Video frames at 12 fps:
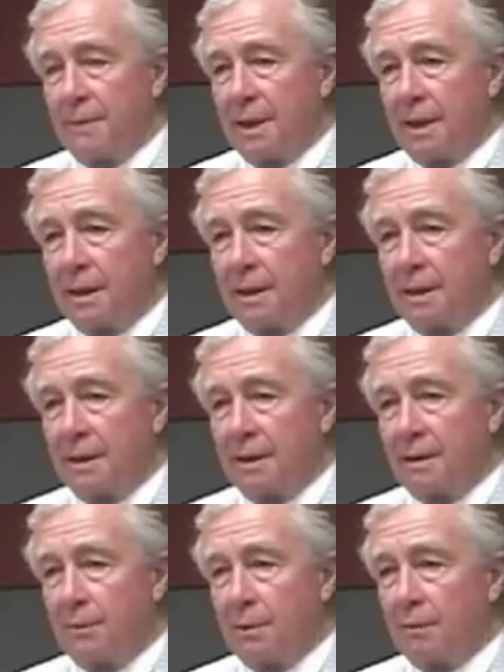and
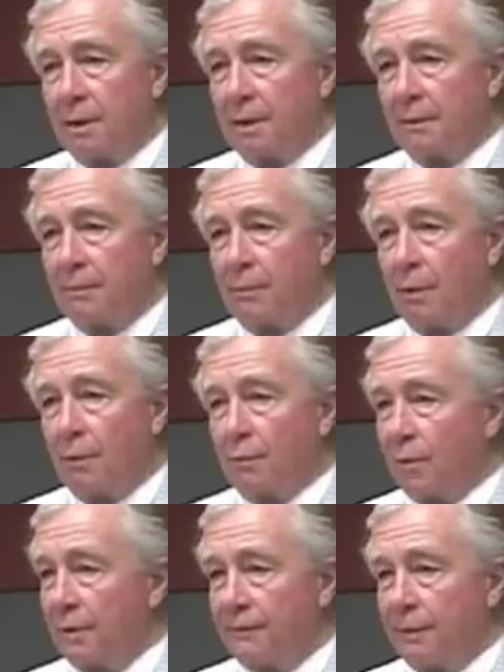we were
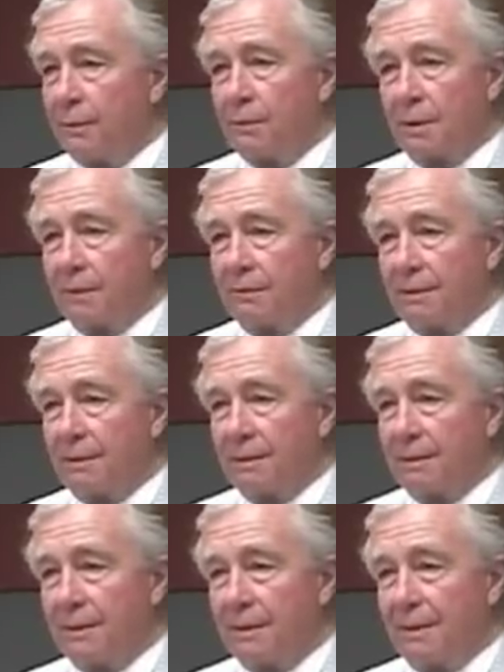on one floor of
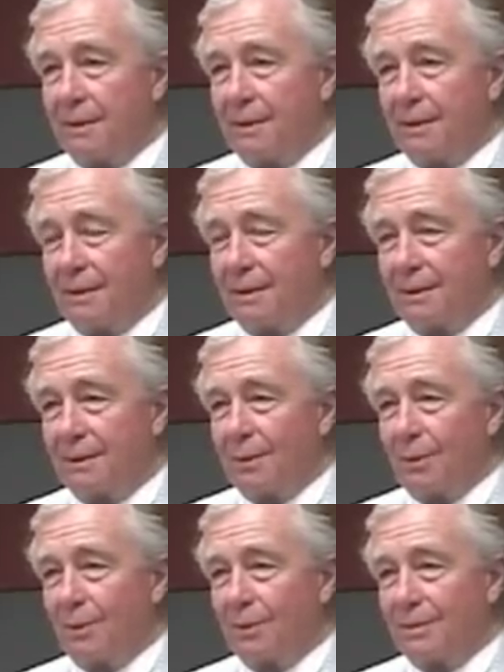
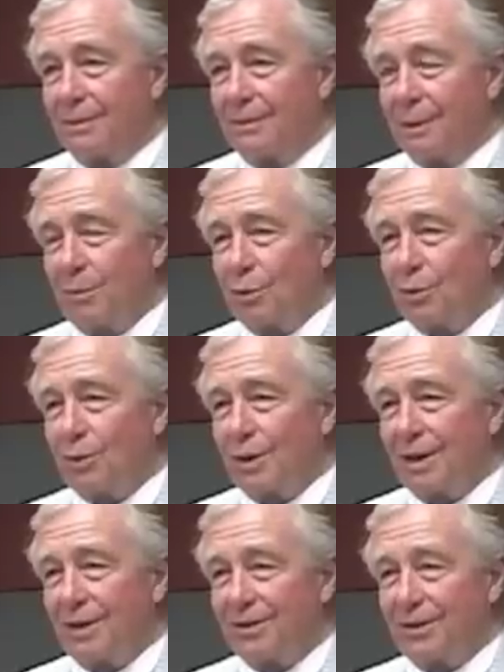the old criminal
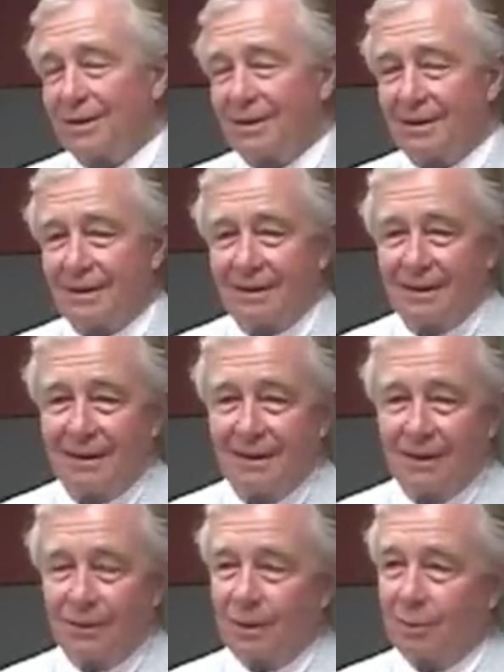courthouse at
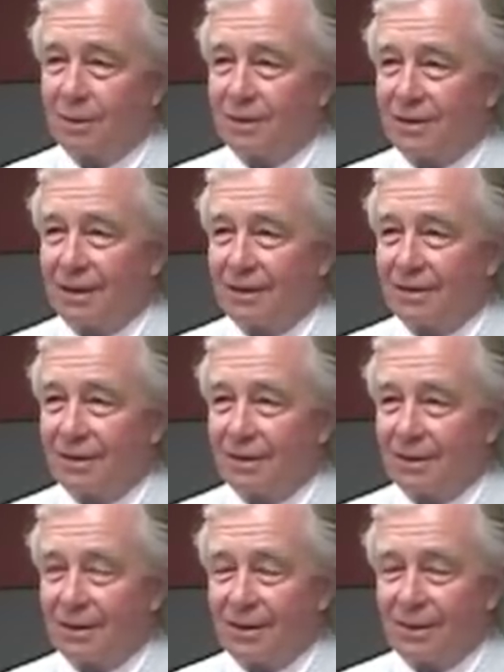301 San
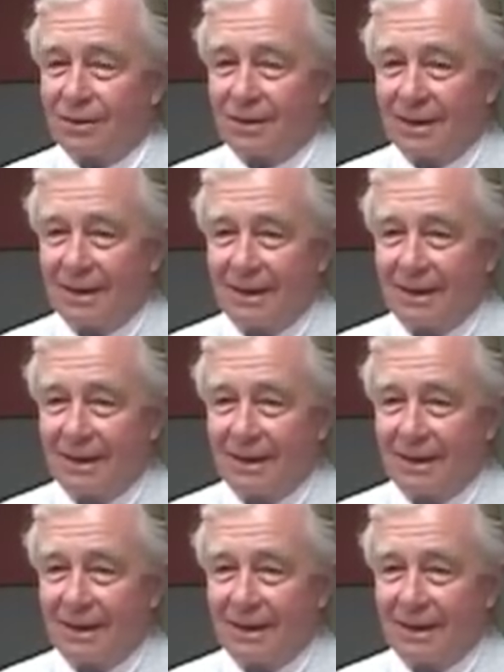Jacinto in Houston.